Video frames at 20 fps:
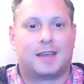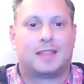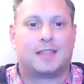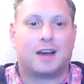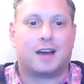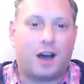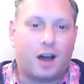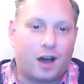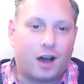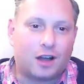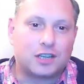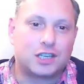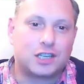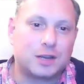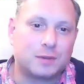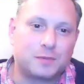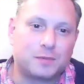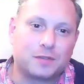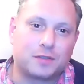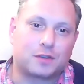The
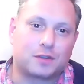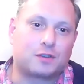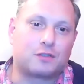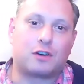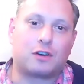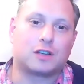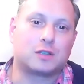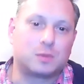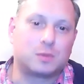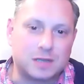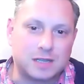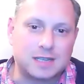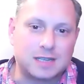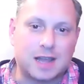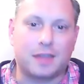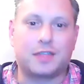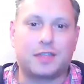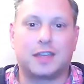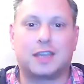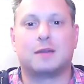hardship of the cross was
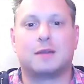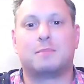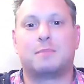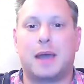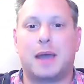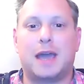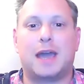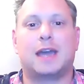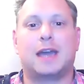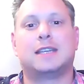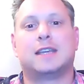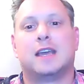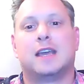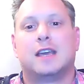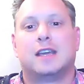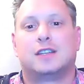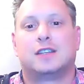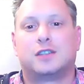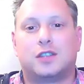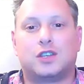nothing compared
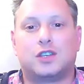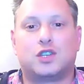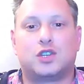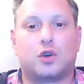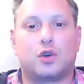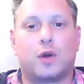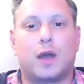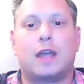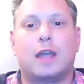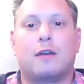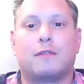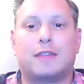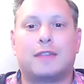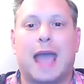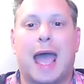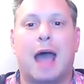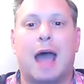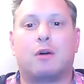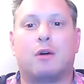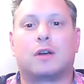to the joy of
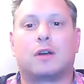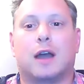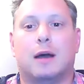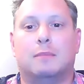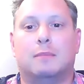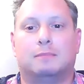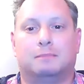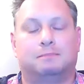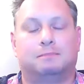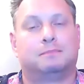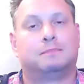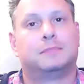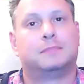the outcome,